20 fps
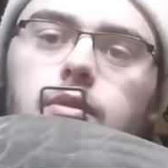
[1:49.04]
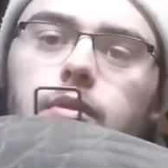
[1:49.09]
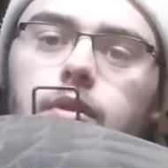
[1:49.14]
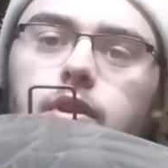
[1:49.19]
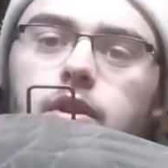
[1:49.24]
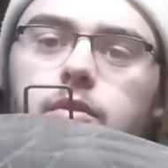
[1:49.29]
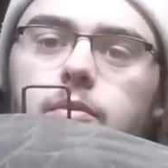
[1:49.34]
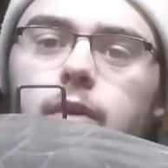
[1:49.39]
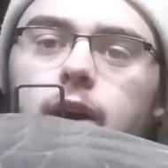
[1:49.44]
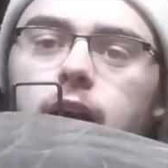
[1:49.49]

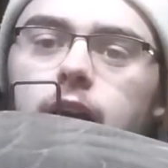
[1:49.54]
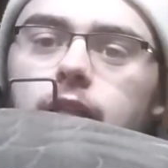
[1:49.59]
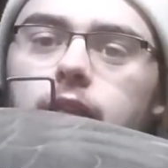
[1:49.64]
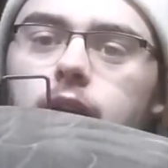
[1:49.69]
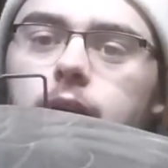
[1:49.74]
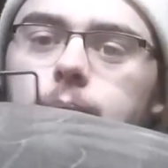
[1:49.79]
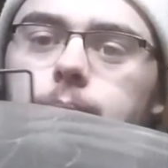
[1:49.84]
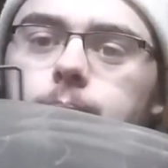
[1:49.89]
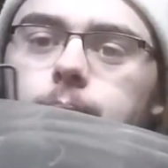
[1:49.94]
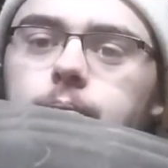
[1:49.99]
when you buy
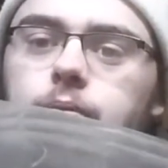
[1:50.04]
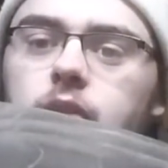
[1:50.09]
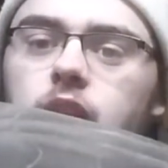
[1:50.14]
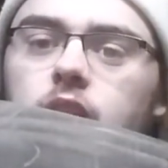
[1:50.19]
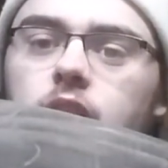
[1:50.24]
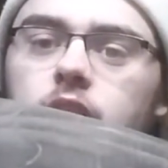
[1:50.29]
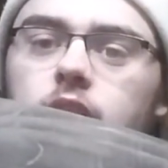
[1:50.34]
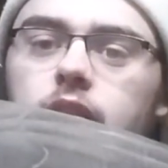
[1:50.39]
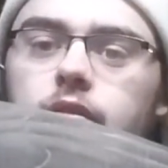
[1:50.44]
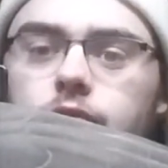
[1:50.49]
them.
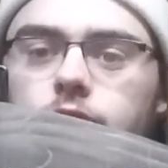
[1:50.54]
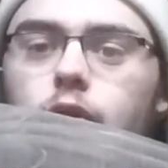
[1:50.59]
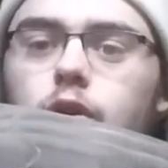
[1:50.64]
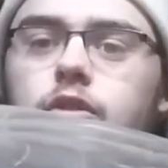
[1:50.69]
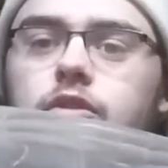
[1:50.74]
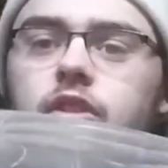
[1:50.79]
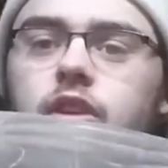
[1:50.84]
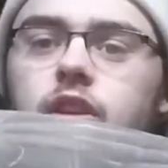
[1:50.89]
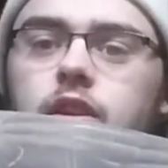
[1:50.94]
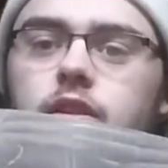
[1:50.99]
I have
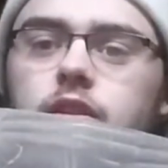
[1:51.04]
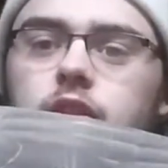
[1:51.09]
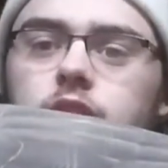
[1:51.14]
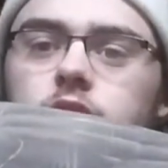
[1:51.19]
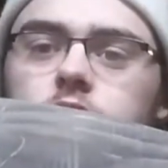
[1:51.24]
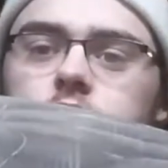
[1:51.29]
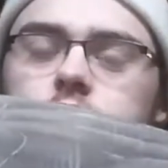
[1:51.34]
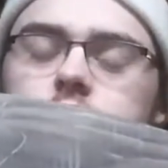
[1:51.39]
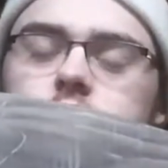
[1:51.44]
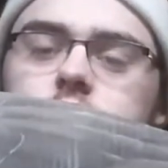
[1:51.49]
14 of
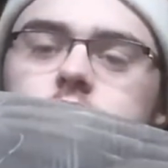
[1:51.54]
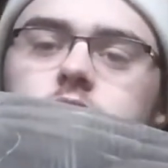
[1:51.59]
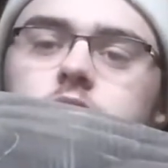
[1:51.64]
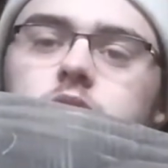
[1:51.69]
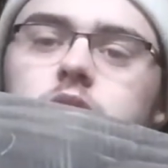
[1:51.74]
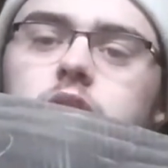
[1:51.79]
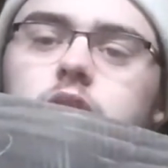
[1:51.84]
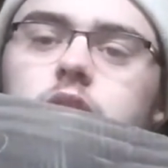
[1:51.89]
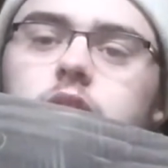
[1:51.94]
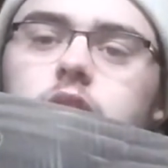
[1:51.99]
these.
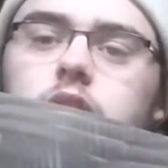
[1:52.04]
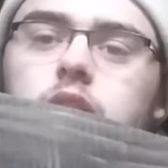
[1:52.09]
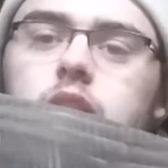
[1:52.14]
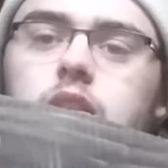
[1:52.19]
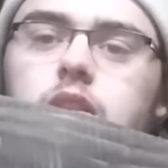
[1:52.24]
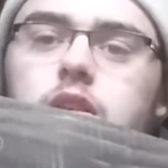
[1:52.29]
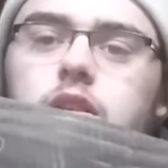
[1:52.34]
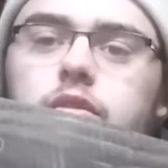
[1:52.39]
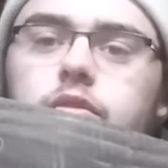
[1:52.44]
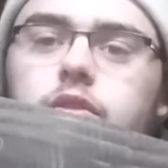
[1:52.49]

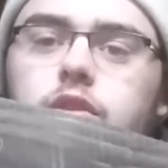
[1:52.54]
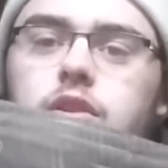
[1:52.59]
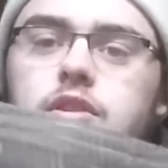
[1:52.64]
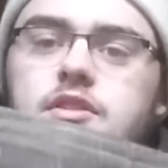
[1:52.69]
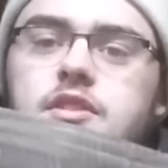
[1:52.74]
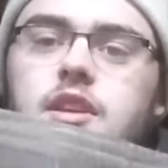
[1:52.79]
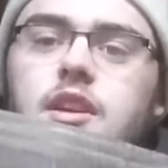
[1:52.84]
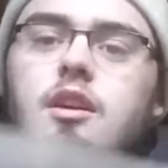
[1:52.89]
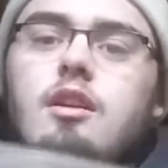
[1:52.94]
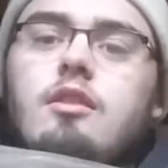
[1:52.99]
If you
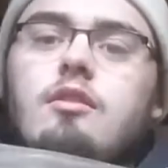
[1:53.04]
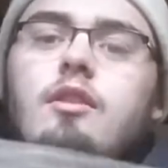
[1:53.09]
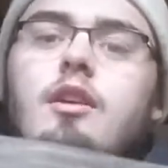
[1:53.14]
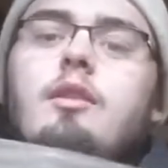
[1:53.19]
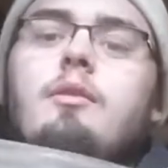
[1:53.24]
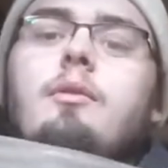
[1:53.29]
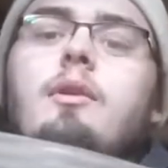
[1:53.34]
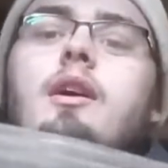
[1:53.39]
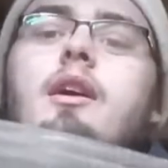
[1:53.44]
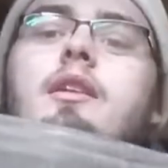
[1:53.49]
can tell
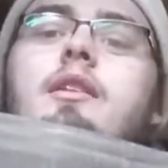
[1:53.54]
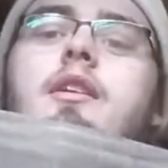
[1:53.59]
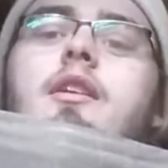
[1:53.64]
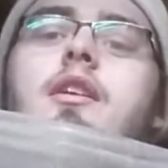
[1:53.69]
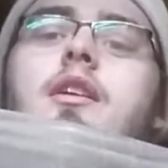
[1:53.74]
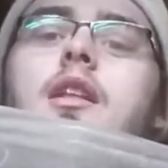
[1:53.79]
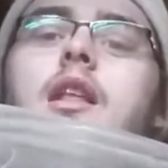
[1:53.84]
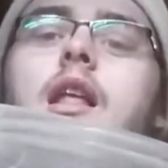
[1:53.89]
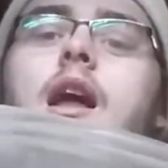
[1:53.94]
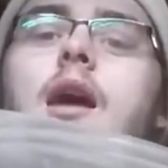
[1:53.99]
right away,
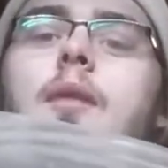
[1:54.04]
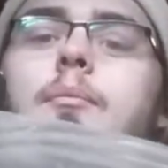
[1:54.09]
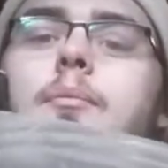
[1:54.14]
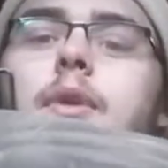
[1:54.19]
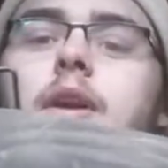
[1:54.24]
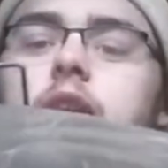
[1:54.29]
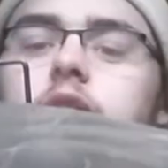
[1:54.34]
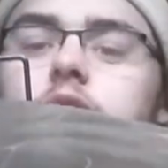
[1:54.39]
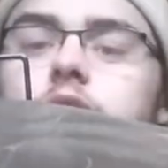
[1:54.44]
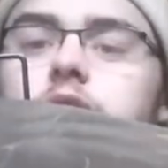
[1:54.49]
they're a lot
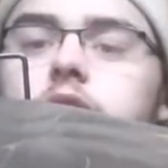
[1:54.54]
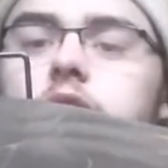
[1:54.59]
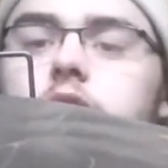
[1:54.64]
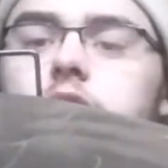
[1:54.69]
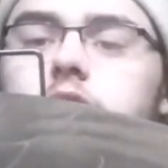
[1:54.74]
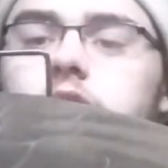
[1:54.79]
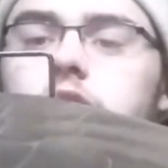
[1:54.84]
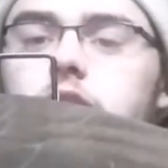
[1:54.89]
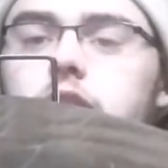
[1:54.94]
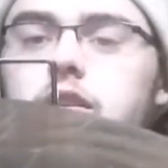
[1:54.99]
bigger of a
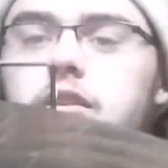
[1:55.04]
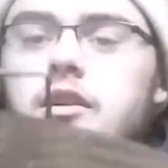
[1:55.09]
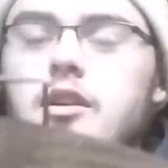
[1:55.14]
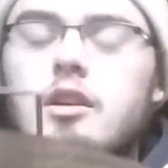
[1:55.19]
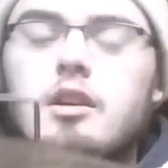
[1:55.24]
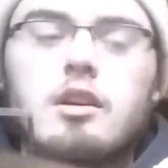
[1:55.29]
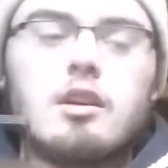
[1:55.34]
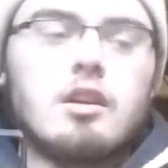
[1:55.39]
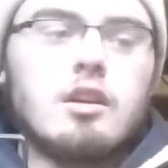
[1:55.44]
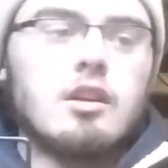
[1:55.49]
decoy.
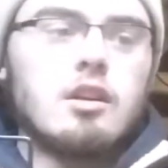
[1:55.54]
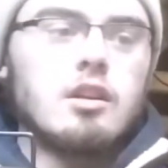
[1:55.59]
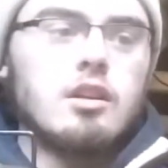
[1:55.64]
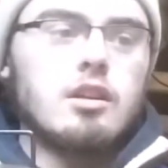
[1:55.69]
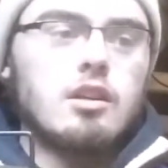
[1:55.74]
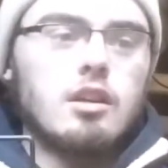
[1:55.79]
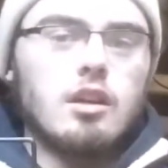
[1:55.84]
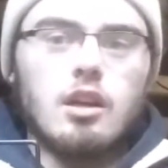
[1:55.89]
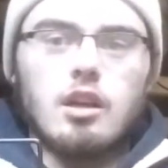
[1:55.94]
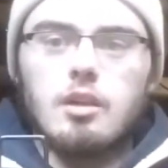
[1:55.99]

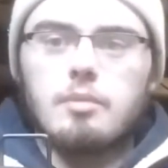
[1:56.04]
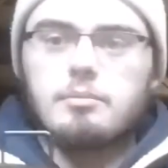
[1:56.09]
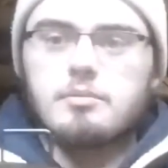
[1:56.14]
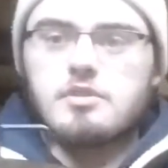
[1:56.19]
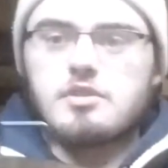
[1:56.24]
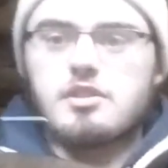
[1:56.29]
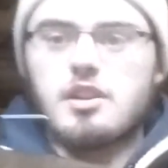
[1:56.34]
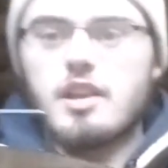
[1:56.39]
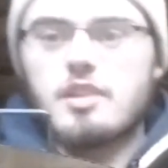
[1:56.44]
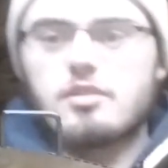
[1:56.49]

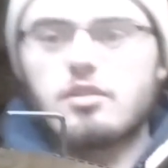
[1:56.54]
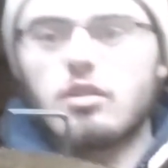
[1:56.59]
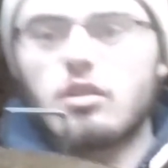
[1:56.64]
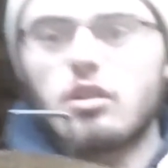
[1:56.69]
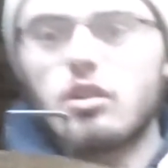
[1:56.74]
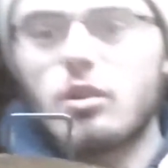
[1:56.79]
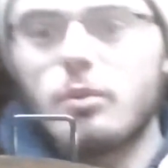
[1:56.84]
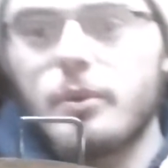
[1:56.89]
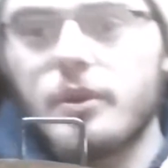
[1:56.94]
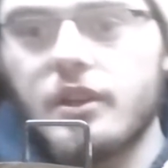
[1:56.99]
Stake's a
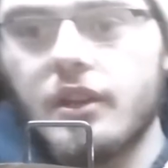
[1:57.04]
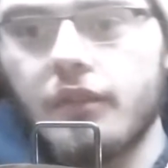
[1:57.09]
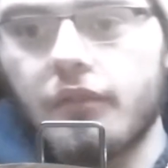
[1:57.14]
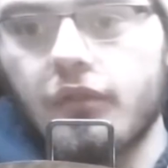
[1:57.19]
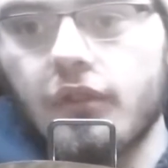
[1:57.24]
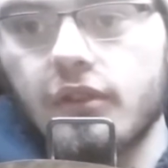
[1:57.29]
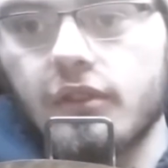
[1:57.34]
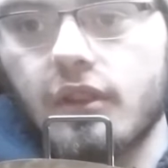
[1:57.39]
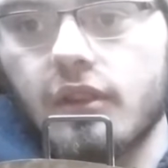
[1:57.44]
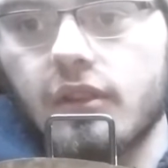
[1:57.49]
little bit
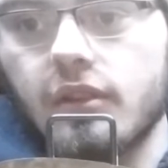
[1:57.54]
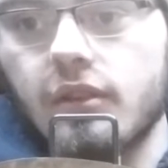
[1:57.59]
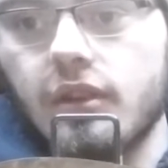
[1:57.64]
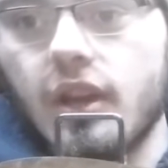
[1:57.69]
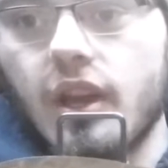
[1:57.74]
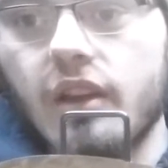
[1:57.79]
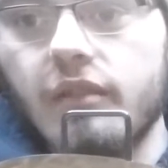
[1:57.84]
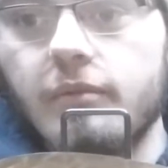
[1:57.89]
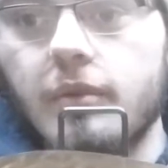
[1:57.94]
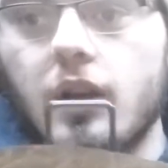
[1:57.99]
different than the
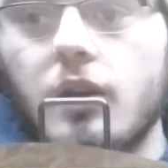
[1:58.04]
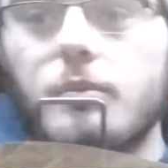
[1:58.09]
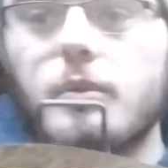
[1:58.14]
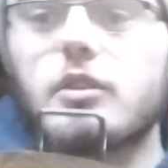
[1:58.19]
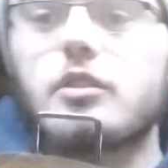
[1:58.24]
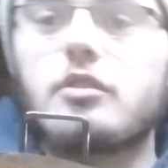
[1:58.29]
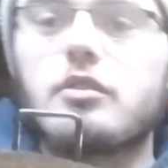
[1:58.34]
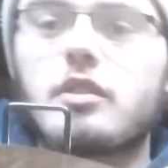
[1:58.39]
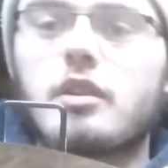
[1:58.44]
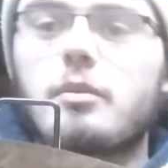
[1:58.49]
Divebomb.
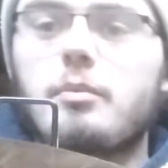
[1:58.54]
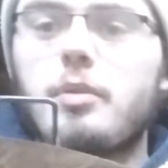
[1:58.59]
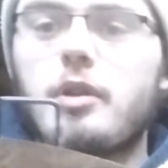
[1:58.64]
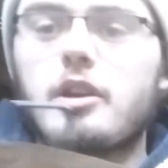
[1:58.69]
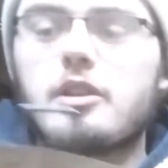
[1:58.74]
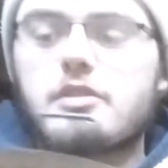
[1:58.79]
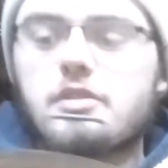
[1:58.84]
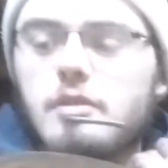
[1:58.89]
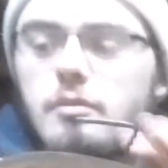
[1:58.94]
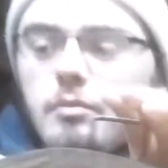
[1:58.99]
I'll do the
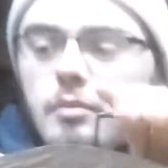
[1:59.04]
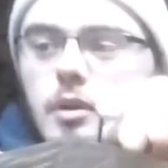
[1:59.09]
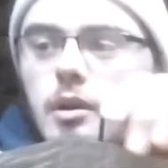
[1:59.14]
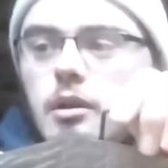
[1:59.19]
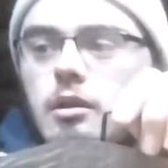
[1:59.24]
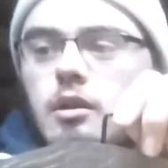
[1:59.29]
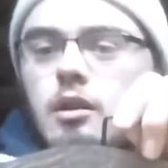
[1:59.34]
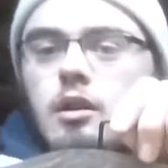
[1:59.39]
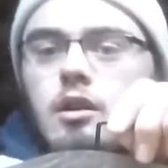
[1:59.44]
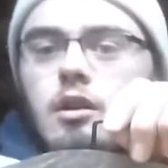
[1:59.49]
comparison,
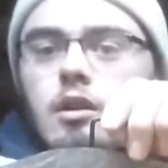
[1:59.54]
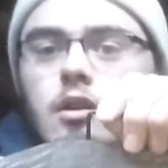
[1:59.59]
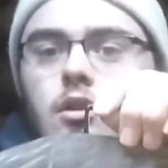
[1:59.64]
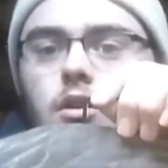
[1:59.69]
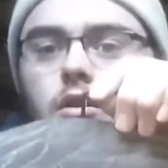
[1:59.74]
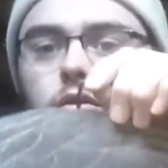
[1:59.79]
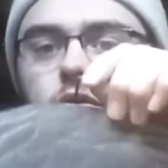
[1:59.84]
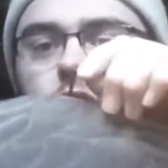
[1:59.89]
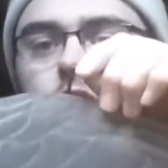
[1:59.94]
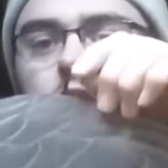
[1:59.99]
but
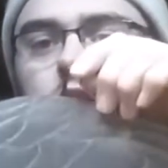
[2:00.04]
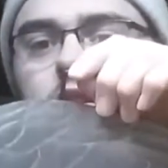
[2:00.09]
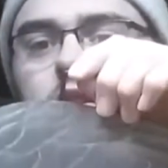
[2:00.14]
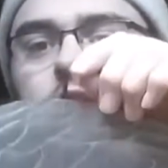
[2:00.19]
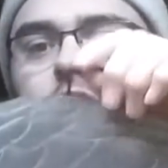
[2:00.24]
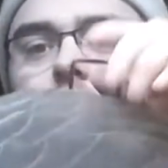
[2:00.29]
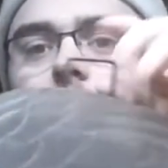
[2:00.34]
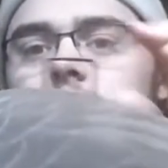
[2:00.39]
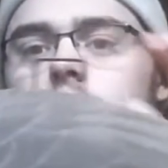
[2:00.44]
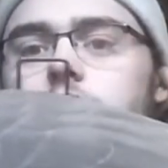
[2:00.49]
overall
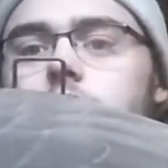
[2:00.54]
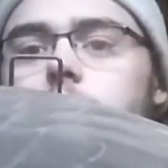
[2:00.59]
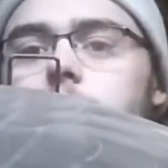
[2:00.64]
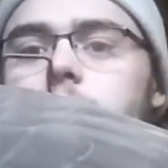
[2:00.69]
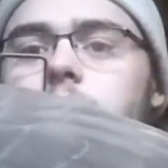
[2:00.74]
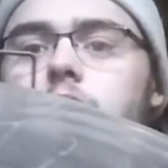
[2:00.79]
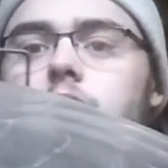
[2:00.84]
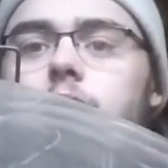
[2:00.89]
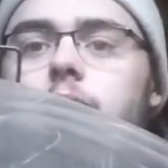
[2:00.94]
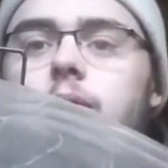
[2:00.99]
they've held
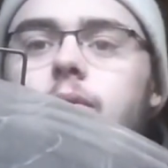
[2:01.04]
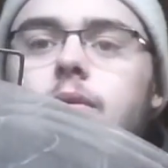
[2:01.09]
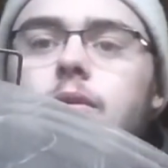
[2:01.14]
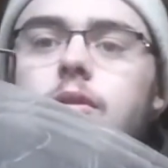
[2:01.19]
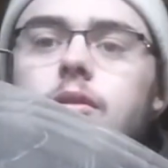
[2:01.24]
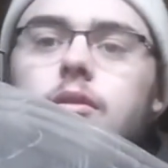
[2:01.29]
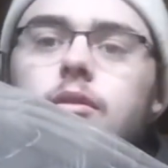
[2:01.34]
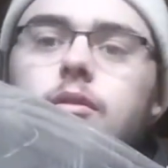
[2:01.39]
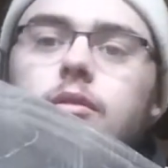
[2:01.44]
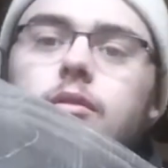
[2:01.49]
up quite
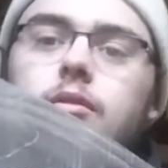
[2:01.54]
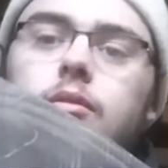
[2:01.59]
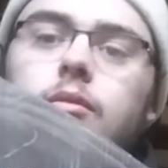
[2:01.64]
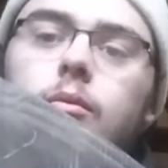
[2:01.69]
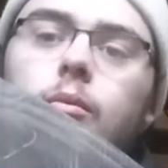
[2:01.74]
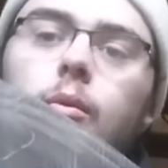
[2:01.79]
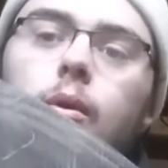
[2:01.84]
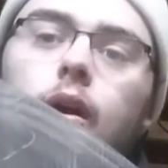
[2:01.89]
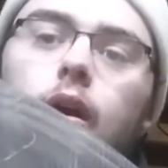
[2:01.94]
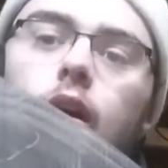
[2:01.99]

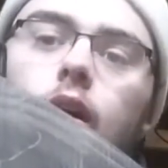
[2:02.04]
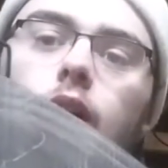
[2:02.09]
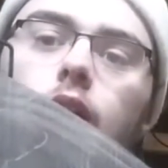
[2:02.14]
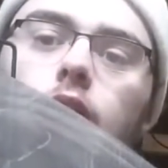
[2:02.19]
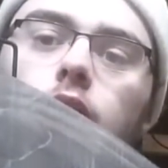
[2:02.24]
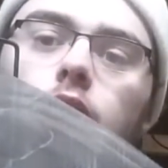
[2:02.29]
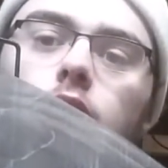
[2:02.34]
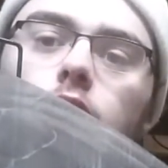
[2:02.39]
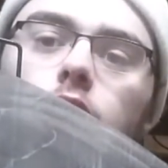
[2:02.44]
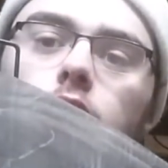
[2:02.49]

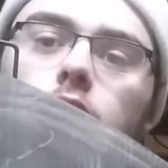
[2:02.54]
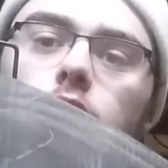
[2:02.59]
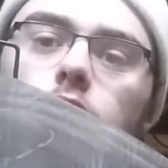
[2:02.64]
well.